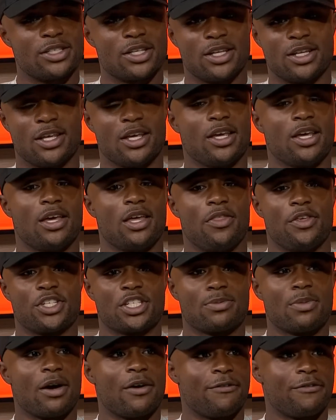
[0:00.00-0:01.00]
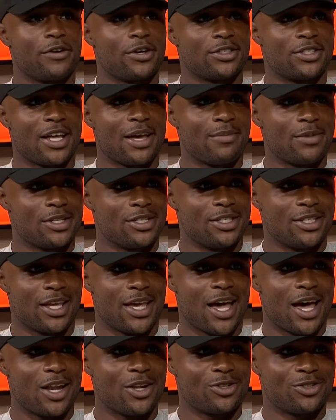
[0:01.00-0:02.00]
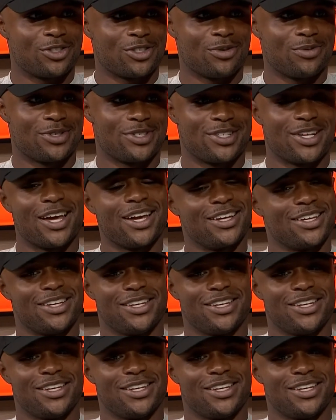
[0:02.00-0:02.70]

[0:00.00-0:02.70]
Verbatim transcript: And this is my first time in Seattle, so it's like,